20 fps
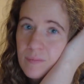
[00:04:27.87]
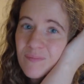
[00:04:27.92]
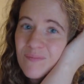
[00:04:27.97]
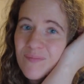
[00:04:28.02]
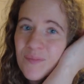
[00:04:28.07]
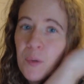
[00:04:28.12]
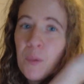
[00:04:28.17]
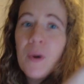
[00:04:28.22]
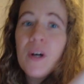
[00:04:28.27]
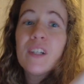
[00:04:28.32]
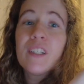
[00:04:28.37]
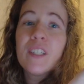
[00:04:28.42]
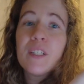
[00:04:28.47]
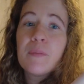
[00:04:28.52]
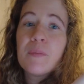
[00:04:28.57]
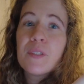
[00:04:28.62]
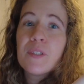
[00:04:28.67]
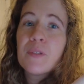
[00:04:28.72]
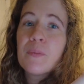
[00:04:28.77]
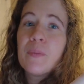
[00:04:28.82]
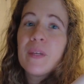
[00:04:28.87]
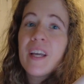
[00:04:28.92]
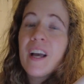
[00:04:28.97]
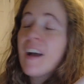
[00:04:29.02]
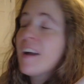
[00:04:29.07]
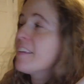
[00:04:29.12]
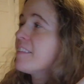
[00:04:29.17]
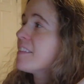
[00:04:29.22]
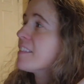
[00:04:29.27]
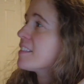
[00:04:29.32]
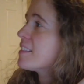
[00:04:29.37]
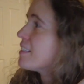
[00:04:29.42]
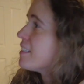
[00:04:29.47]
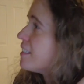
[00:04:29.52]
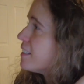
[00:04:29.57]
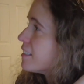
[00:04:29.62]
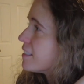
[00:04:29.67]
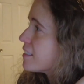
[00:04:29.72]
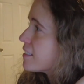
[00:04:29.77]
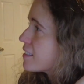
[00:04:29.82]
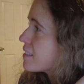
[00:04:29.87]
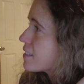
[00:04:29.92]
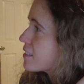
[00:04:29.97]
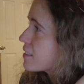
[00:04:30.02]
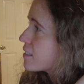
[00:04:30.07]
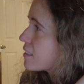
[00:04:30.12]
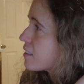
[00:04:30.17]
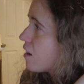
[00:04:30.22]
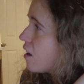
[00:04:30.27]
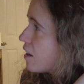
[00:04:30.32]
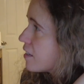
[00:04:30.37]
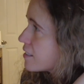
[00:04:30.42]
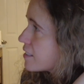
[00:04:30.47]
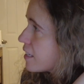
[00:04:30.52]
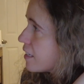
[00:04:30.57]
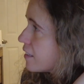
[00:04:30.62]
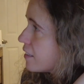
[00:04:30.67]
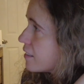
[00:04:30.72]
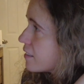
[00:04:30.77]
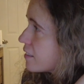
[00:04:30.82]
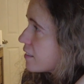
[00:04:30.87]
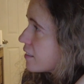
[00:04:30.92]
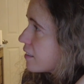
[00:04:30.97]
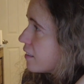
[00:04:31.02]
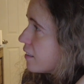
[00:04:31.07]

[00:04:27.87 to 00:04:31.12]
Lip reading: Welcome to behind the scenes content.